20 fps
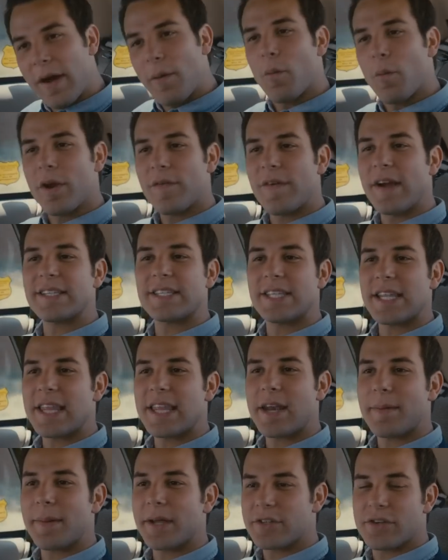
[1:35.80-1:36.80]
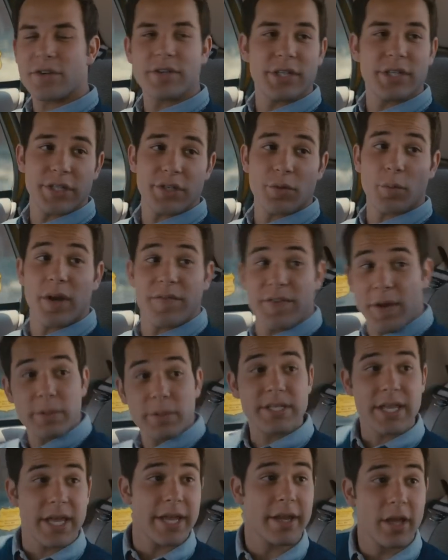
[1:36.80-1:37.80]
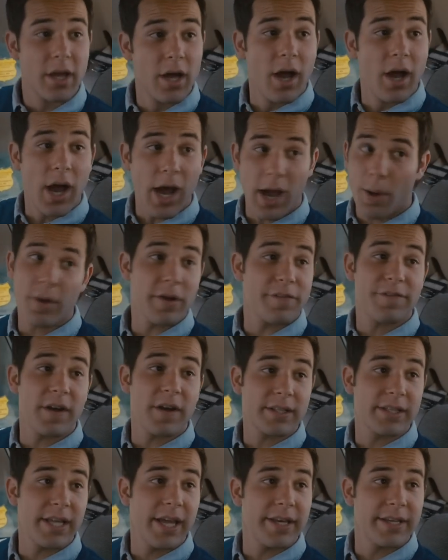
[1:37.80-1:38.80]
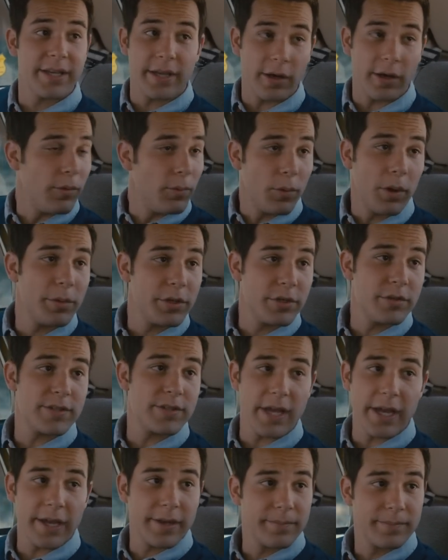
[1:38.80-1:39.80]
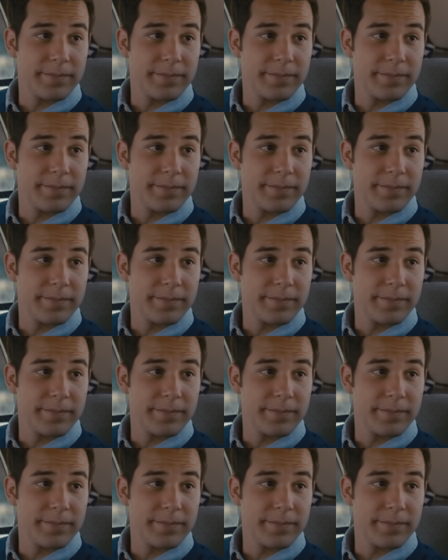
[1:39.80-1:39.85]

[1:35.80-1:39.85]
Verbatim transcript: if I what if I said that about your sister? What if I was like, I want to fuck Danielle? What would you say? Dude,